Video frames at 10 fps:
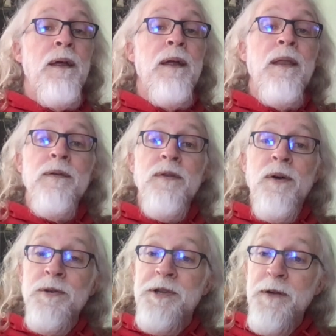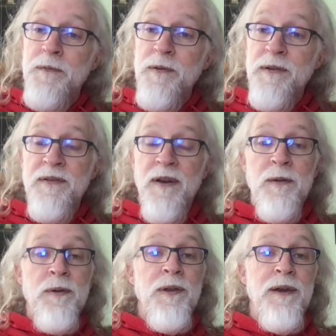there's a whole different set
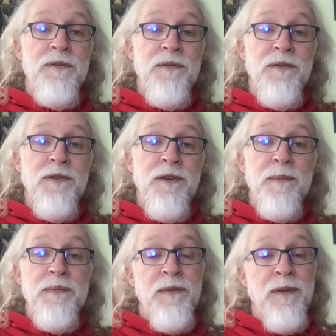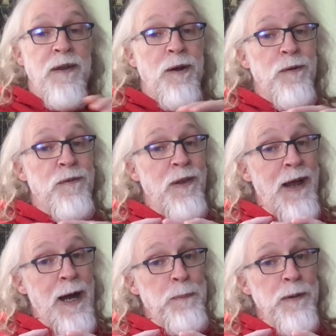of relationships, and they
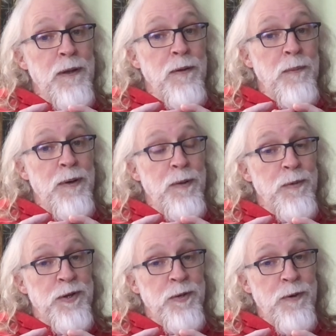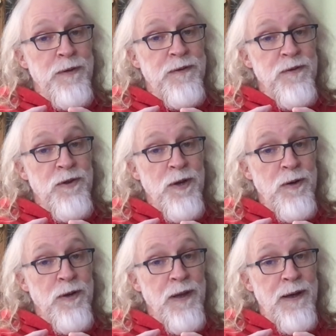overlap a little bit with the ones in
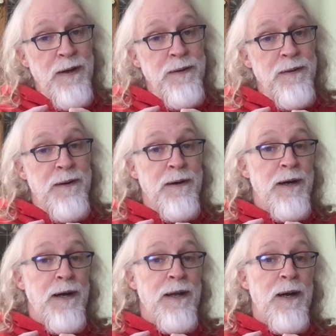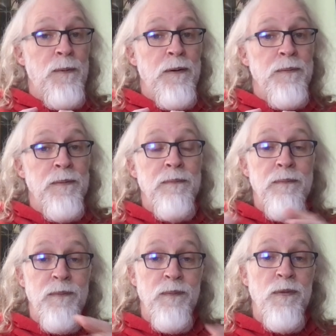Shonaland. All right, I won't
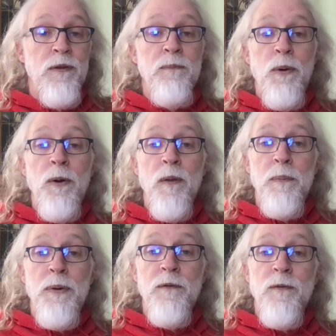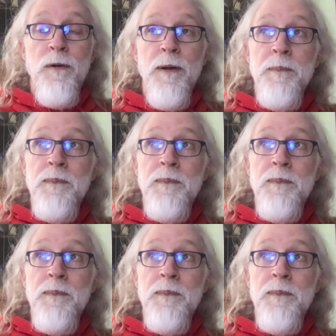spoil the book for you.